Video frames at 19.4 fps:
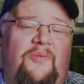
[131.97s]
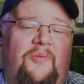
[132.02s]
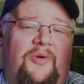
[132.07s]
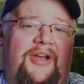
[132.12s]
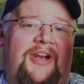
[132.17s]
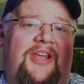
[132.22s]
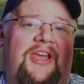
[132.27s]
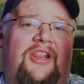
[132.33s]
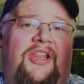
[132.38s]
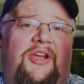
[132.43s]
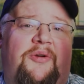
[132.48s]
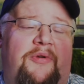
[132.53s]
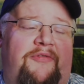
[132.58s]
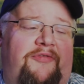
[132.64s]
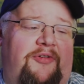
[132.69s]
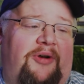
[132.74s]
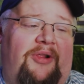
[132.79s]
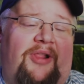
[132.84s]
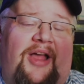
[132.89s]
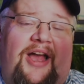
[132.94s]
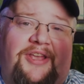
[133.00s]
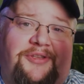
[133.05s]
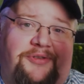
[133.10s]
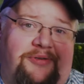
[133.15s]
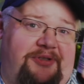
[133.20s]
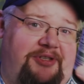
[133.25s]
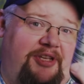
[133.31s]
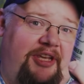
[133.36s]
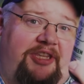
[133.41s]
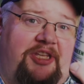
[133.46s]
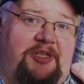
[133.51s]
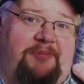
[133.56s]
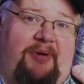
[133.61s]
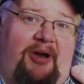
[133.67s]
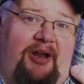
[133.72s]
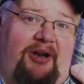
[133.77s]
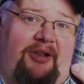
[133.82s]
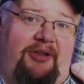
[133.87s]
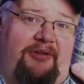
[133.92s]
we're going to get liquid fertilizers like this
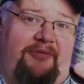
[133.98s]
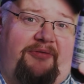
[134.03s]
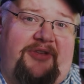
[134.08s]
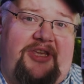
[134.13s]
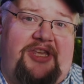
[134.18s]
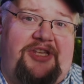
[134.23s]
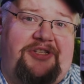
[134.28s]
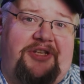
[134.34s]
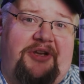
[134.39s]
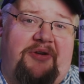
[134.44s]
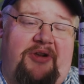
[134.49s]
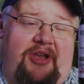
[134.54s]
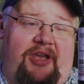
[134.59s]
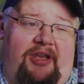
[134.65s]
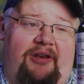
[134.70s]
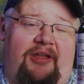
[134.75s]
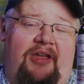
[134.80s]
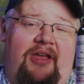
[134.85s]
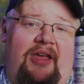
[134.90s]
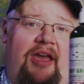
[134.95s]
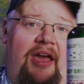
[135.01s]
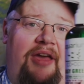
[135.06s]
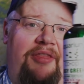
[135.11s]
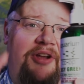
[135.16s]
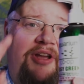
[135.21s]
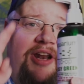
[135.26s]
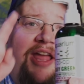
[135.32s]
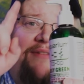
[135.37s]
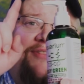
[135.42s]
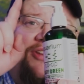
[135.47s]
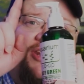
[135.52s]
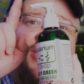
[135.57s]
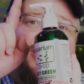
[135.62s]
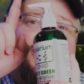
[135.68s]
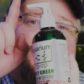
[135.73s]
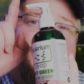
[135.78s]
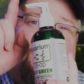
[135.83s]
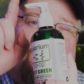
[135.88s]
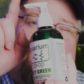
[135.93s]
bottle of Easy Green, and they're going to have a
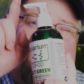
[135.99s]
nice little